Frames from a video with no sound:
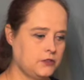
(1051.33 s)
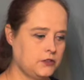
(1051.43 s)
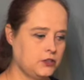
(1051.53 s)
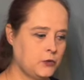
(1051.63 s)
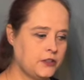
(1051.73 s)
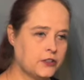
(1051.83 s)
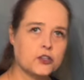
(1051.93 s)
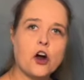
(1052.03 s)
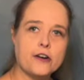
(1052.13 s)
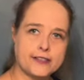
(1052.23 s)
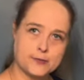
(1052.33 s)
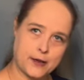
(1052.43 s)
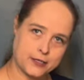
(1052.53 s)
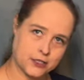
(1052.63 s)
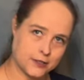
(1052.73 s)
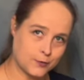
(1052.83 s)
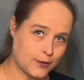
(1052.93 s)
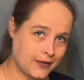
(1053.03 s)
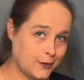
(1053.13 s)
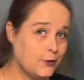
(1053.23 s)
doing your car inspection in
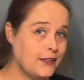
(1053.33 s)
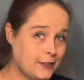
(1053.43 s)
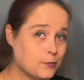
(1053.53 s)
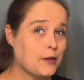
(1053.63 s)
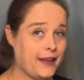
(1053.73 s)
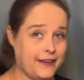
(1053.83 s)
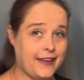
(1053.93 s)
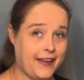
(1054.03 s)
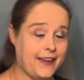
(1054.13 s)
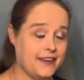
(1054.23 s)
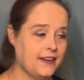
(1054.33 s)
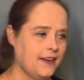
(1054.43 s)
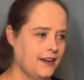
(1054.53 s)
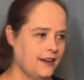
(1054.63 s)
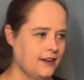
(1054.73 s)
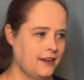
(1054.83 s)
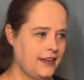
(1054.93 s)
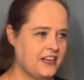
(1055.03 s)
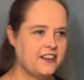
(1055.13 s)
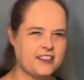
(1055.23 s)
Sweden, you need to plan ahead
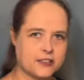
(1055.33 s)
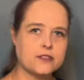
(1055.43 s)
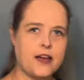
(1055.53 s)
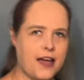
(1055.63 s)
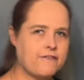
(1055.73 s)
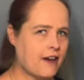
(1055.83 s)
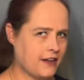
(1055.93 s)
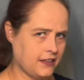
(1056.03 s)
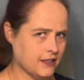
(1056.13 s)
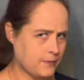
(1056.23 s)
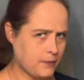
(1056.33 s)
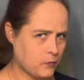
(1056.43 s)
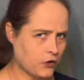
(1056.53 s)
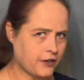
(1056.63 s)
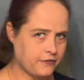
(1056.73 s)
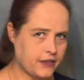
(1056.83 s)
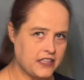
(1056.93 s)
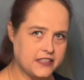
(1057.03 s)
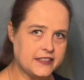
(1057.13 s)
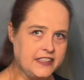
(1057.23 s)
here it's, I find it a little bit more
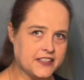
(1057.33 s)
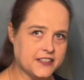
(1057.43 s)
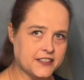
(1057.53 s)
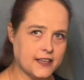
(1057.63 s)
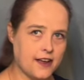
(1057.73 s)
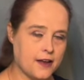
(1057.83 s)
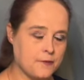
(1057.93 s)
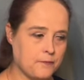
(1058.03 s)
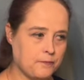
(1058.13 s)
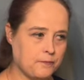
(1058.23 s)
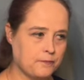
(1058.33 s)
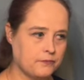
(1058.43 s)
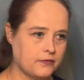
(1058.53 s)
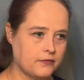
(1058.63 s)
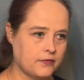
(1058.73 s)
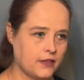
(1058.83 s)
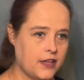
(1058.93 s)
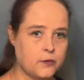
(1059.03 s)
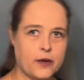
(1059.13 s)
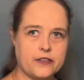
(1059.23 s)
convenient here um,
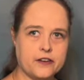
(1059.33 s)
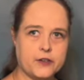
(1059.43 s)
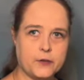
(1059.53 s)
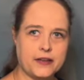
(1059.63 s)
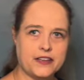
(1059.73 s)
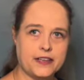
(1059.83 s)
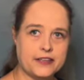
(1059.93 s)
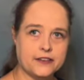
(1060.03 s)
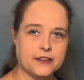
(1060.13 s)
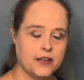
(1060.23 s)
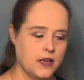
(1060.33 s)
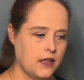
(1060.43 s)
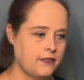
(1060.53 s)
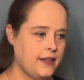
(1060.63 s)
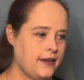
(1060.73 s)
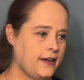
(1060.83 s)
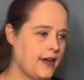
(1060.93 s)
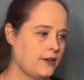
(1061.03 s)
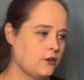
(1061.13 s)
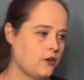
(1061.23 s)
in the way they're doing it here. Then
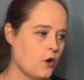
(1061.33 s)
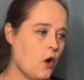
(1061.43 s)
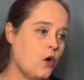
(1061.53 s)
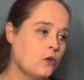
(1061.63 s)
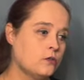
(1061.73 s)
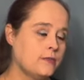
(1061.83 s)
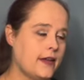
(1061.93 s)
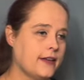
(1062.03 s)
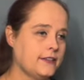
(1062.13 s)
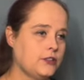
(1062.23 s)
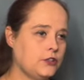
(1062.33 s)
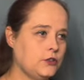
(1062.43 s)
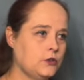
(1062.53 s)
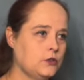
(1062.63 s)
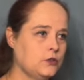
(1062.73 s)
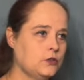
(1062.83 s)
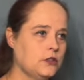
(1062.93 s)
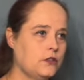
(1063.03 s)
I could go home and do